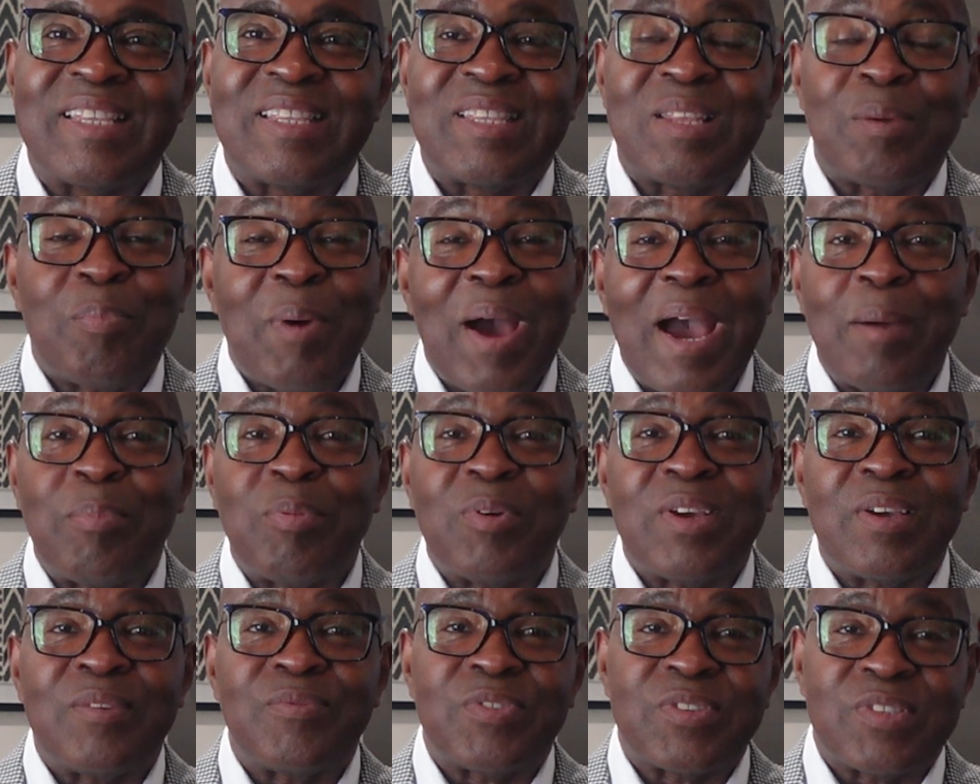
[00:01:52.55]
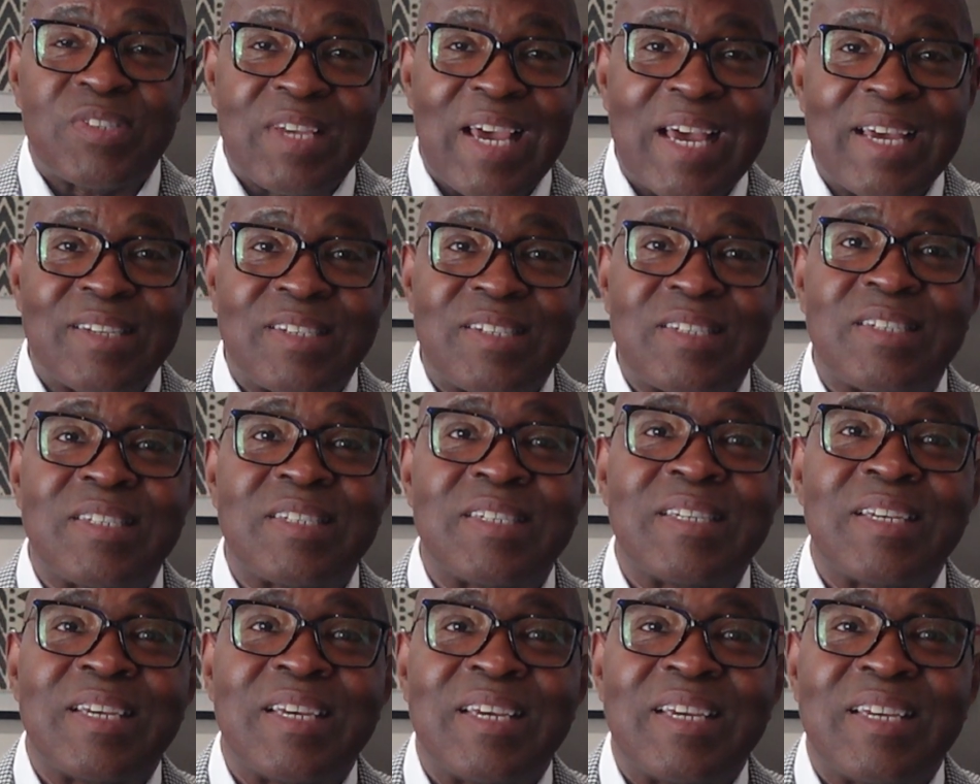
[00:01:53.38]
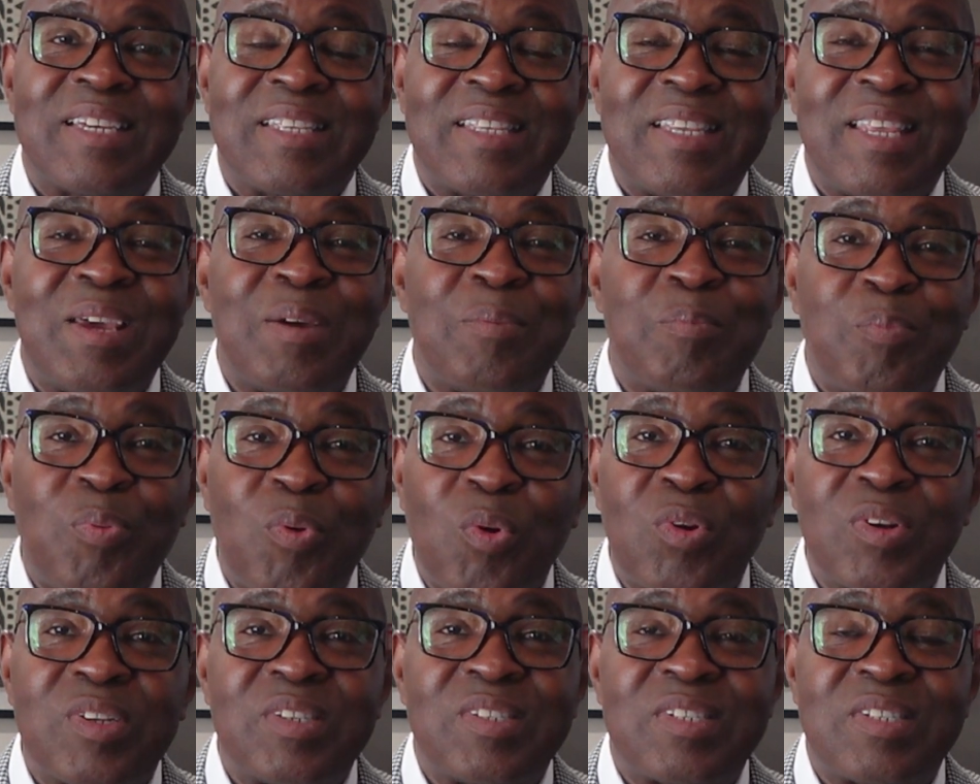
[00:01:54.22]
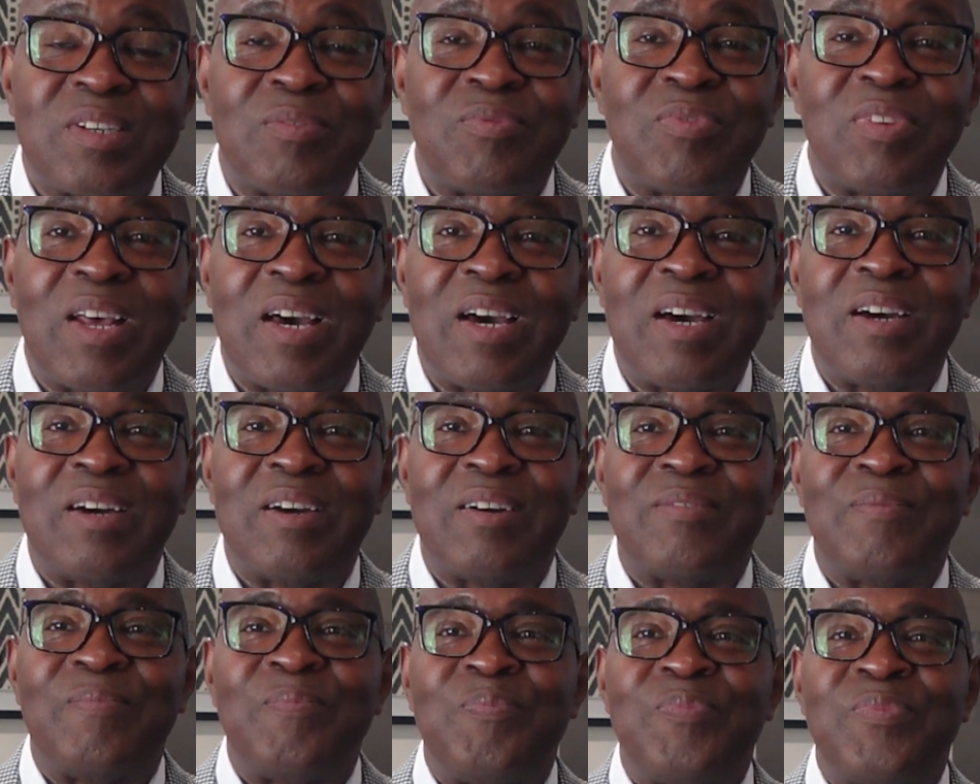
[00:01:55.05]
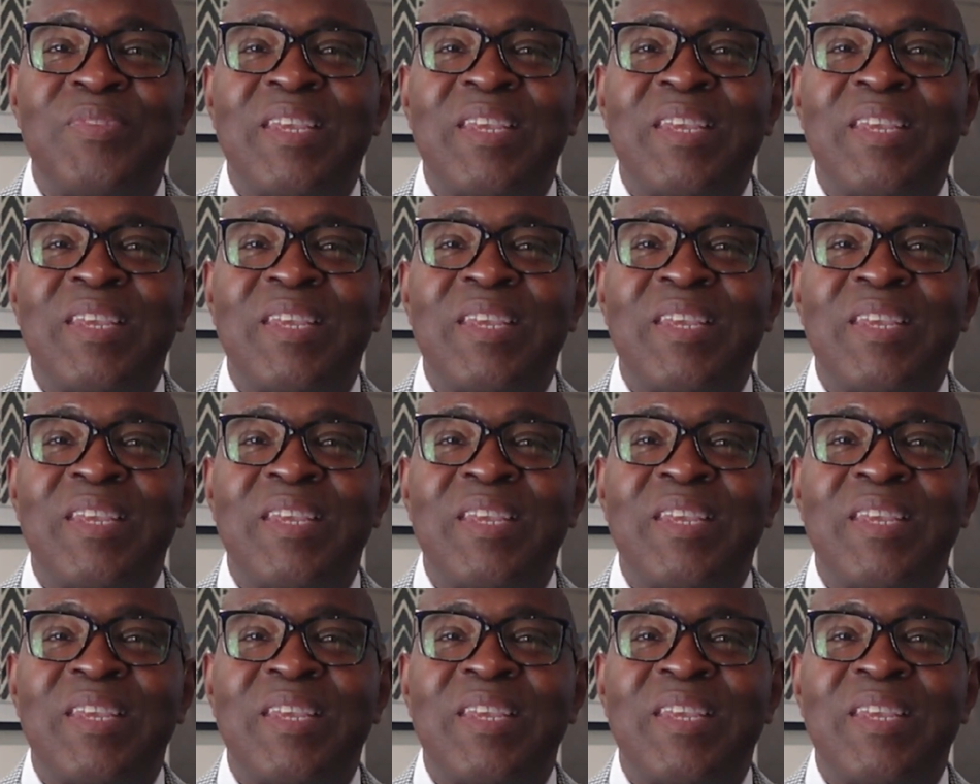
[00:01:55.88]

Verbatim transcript: The Bible emphasizes the importance of love.